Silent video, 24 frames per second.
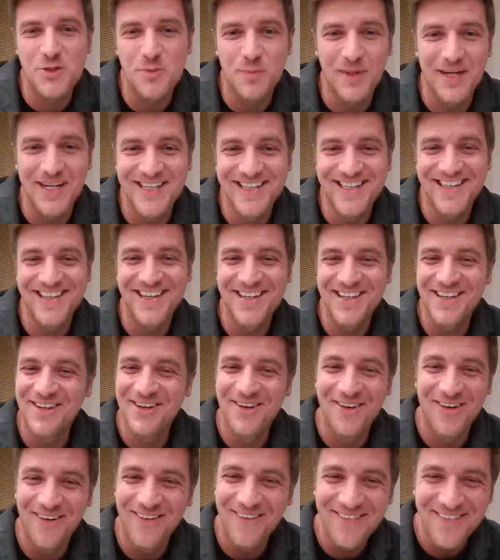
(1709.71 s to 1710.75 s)
but you
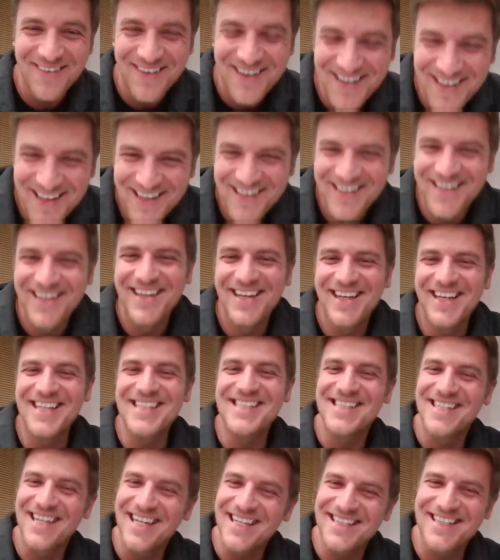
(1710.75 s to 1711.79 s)
know
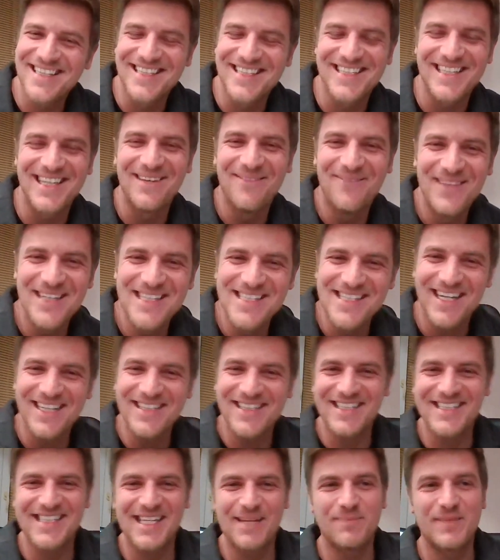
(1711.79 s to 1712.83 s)
it's not the same it's not yeah.
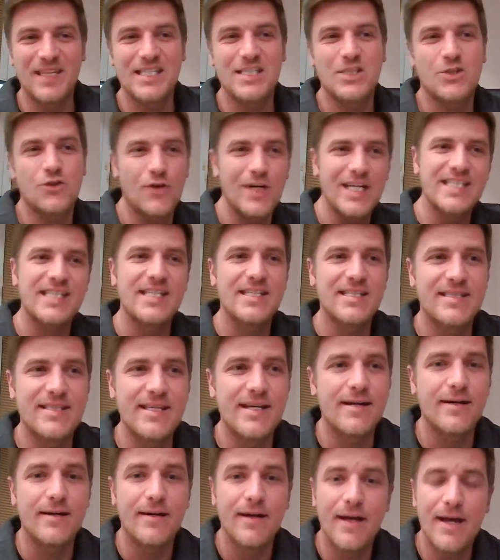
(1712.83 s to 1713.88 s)
the same the stress but, is
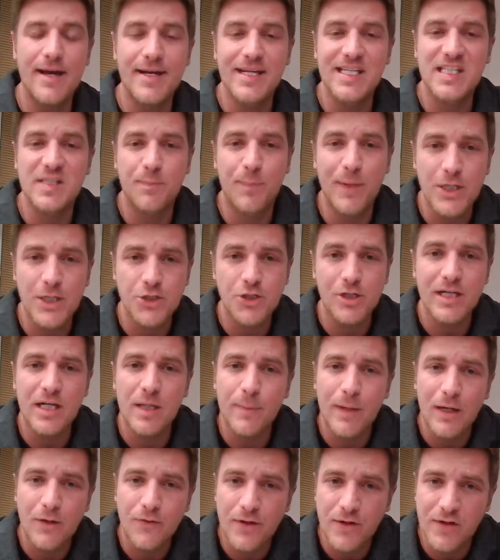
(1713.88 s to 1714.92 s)
there and especially
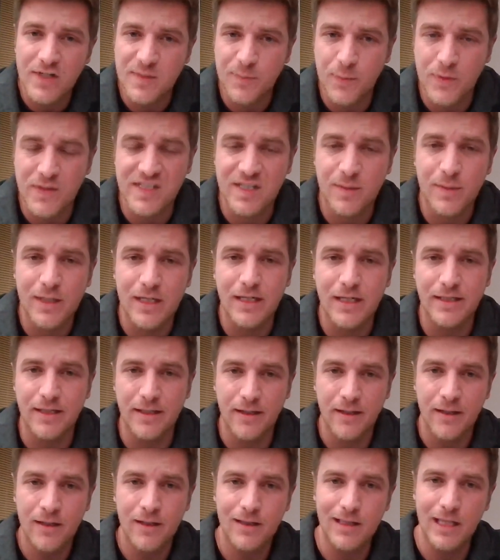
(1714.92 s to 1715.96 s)
about the responsibility
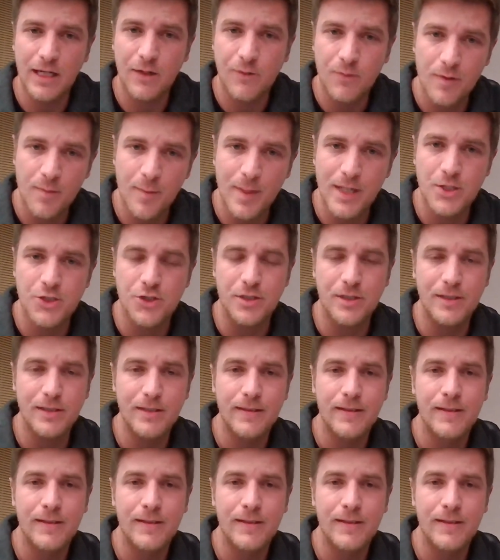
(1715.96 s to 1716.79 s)
like we mentioned